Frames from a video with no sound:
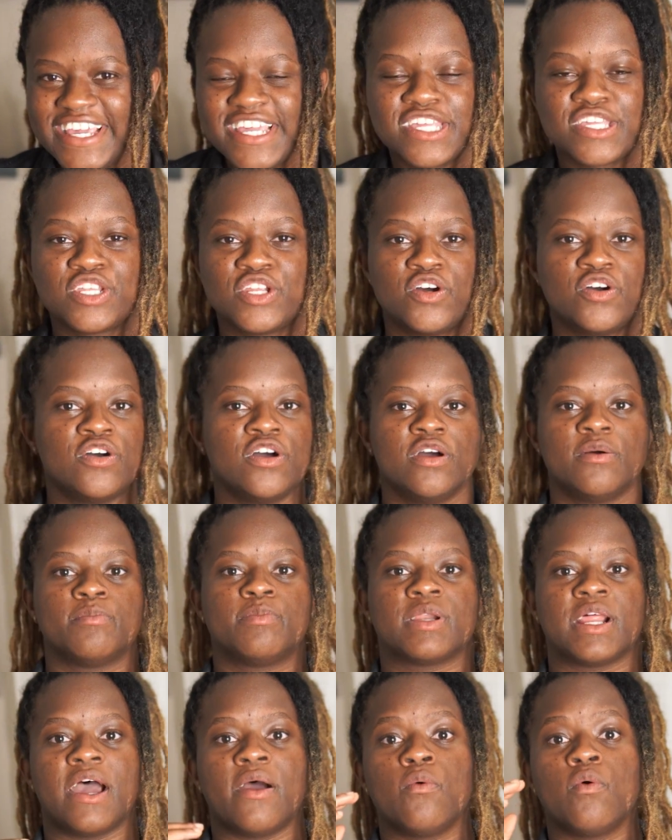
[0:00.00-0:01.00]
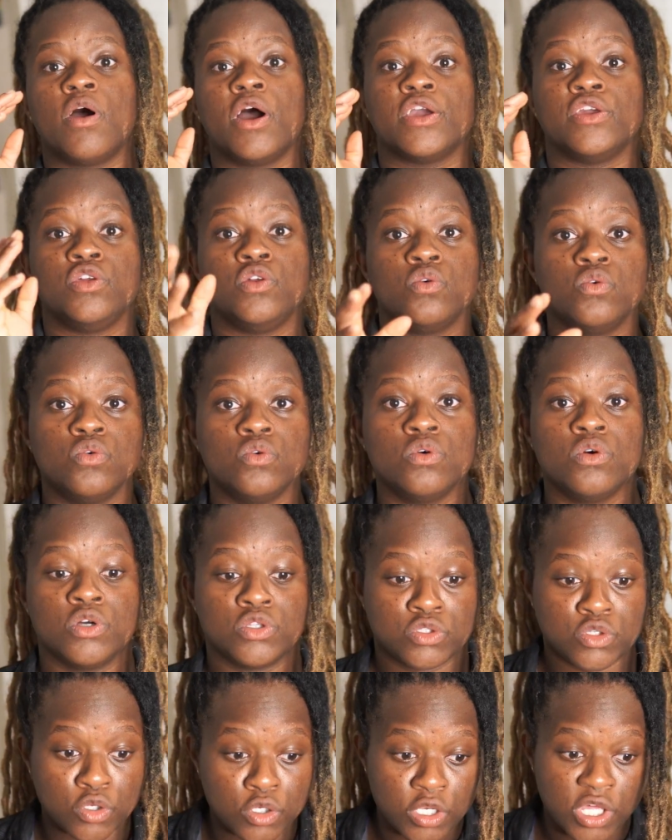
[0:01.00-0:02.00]
You know? But I want you
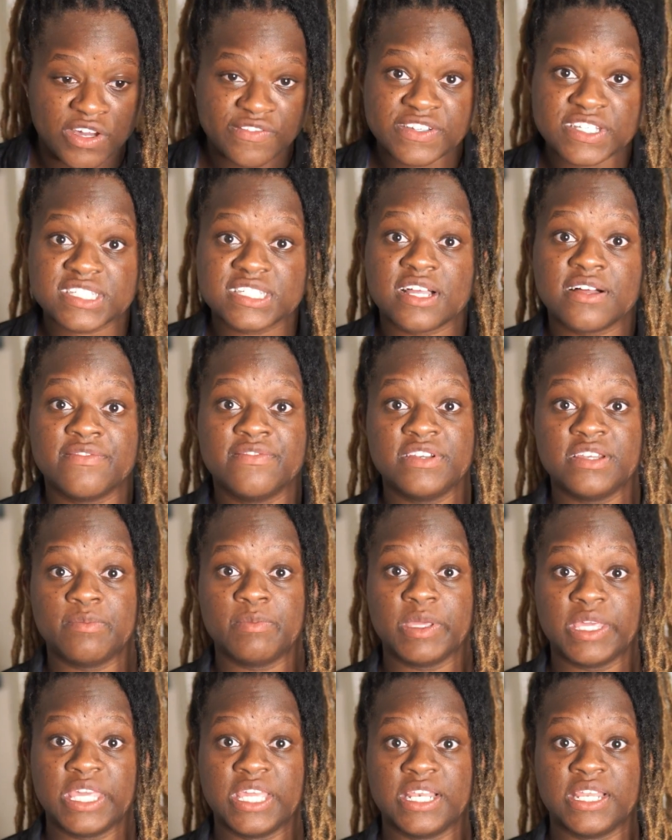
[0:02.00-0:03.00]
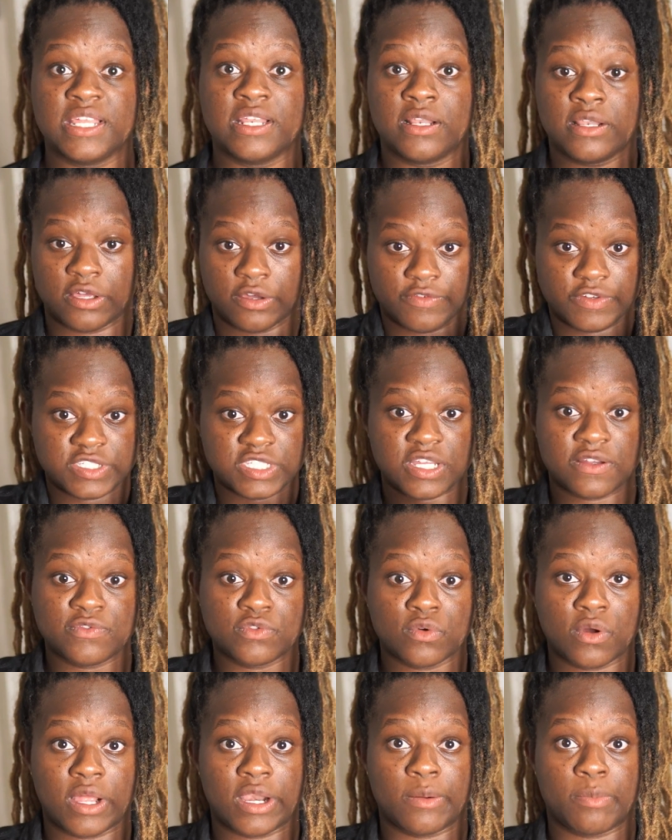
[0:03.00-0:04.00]
to love yourself in the beginning, love yourself
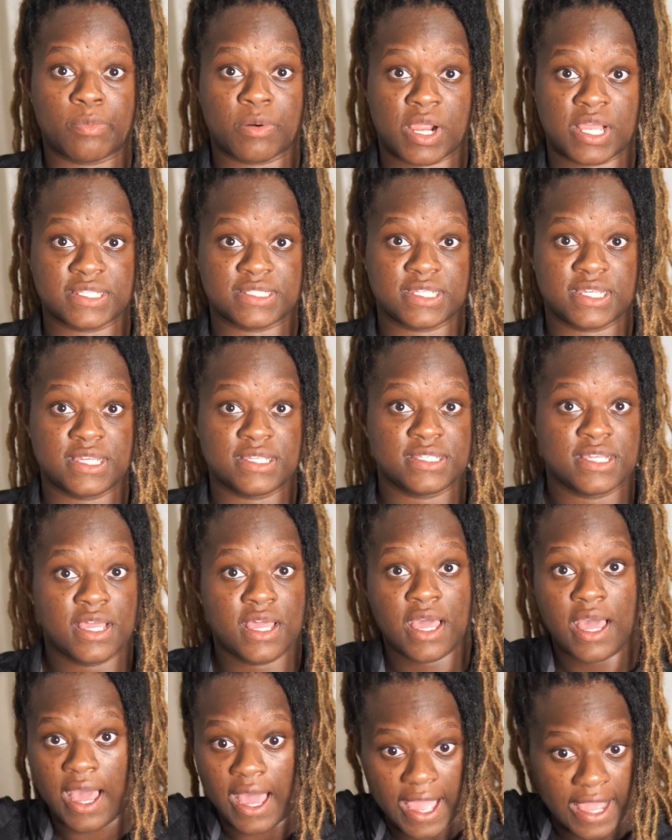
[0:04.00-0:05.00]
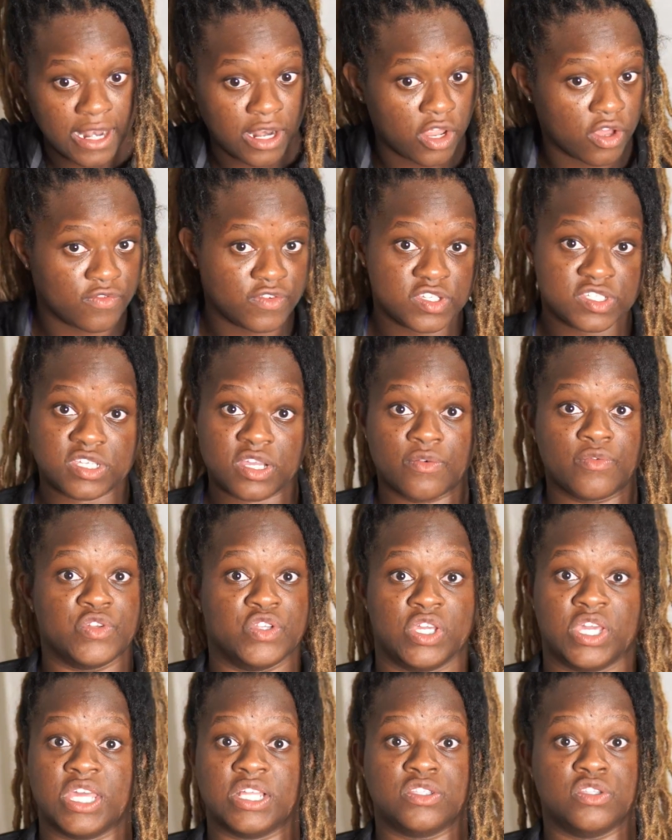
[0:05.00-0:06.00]
throughout the process, and love yourself when
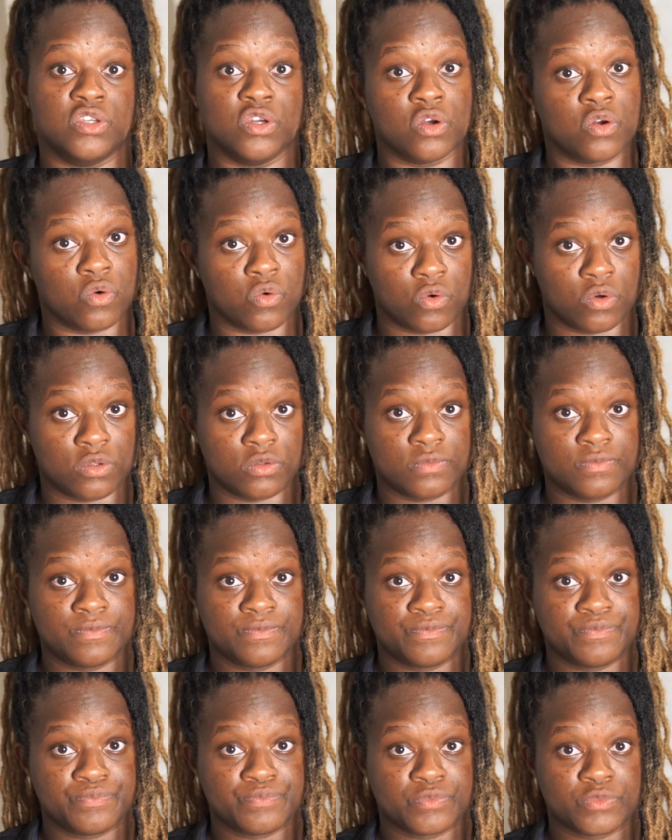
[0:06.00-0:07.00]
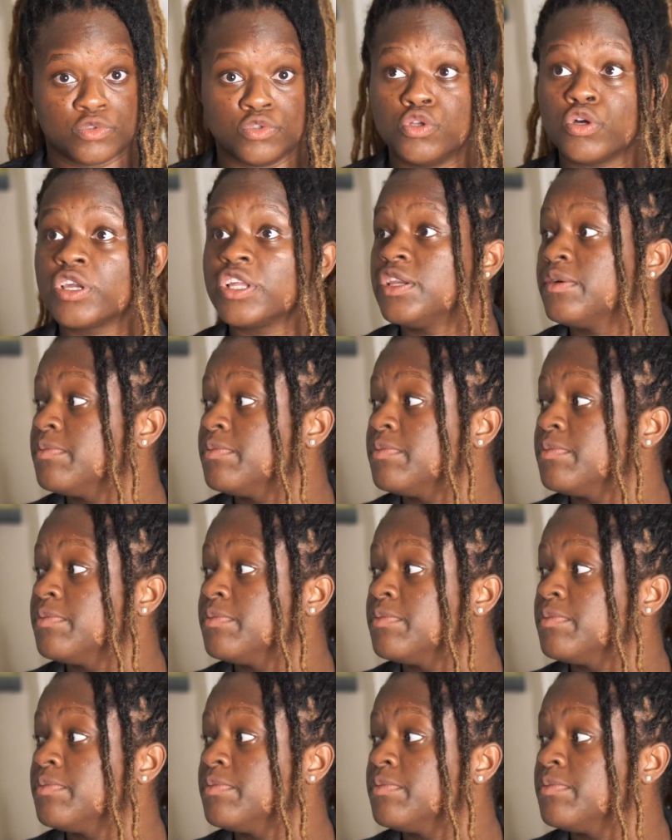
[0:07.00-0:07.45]
you get to your goal. Look in